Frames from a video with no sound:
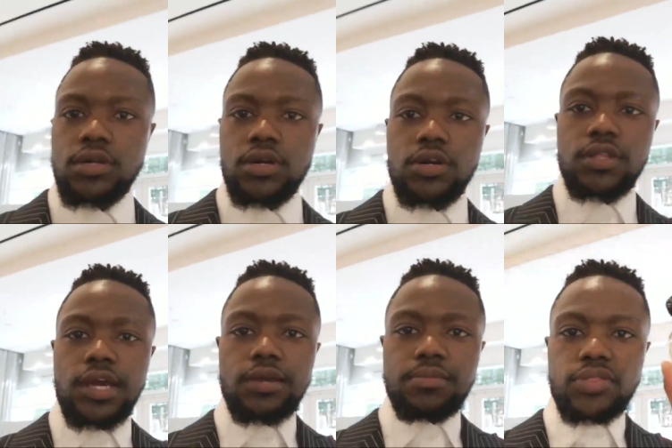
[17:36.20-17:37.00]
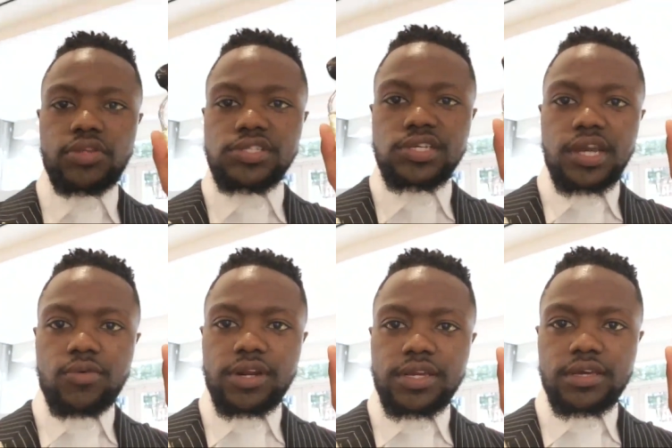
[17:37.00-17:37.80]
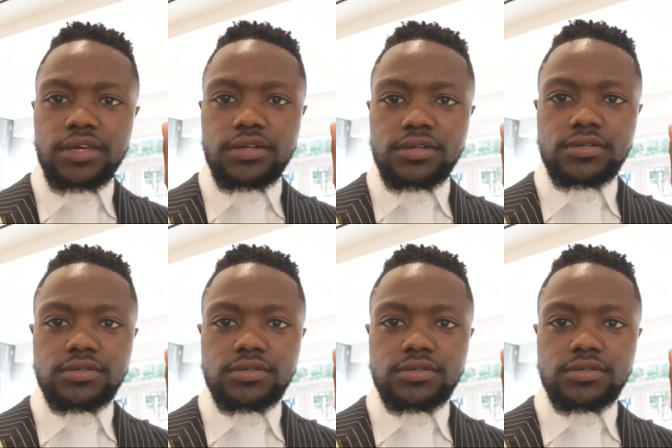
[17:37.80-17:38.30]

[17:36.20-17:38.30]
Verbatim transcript: Heard a lot about this guy right here.